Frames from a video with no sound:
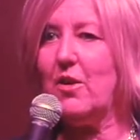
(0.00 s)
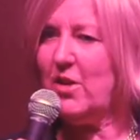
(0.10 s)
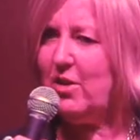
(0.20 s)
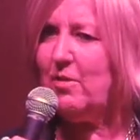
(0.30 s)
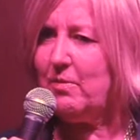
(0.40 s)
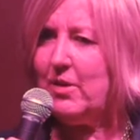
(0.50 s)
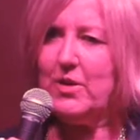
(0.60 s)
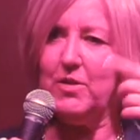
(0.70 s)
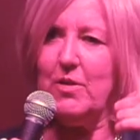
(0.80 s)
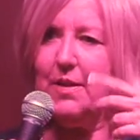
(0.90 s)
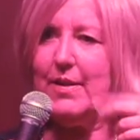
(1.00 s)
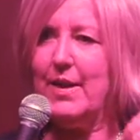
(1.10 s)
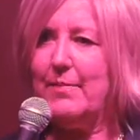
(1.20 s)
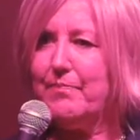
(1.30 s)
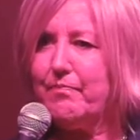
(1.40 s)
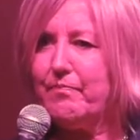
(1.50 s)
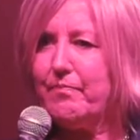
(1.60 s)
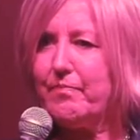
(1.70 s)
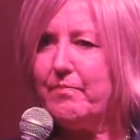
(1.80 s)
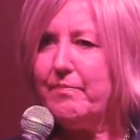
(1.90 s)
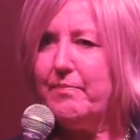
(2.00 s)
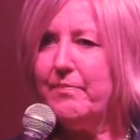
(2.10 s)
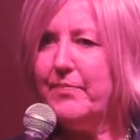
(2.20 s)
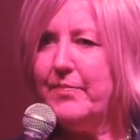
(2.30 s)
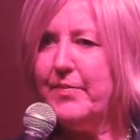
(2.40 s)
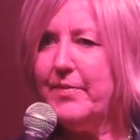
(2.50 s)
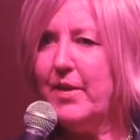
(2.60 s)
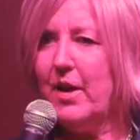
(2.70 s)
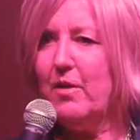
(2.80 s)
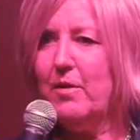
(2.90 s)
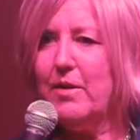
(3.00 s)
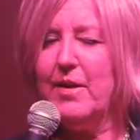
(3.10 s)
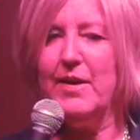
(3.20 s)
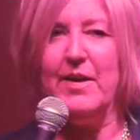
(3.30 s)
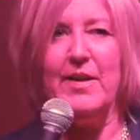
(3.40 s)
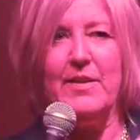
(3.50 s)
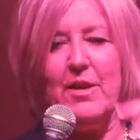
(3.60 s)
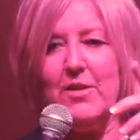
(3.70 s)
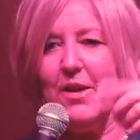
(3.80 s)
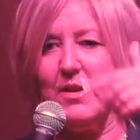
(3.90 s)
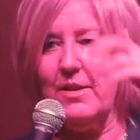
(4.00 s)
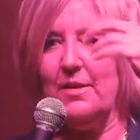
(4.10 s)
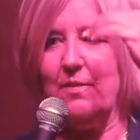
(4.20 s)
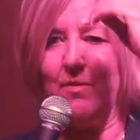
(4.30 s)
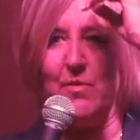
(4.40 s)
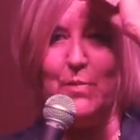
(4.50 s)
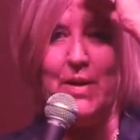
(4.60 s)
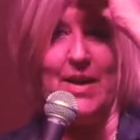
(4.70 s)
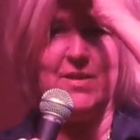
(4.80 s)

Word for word: Are you, did you do anything yet? No? I'm talking to the one behind